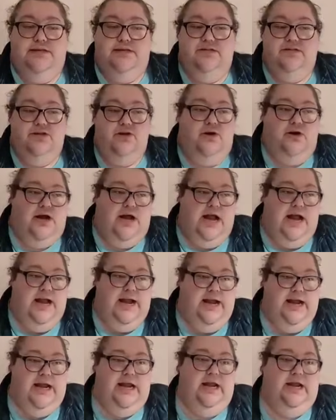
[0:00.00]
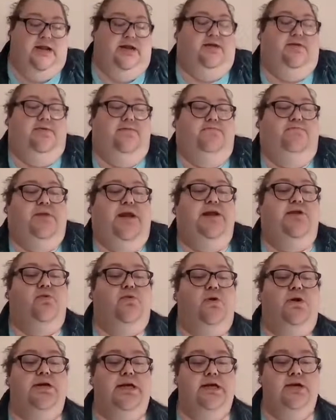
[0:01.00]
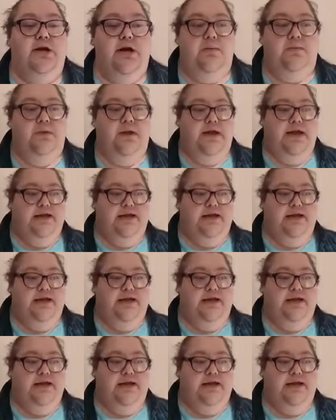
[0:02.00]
So I made a working copy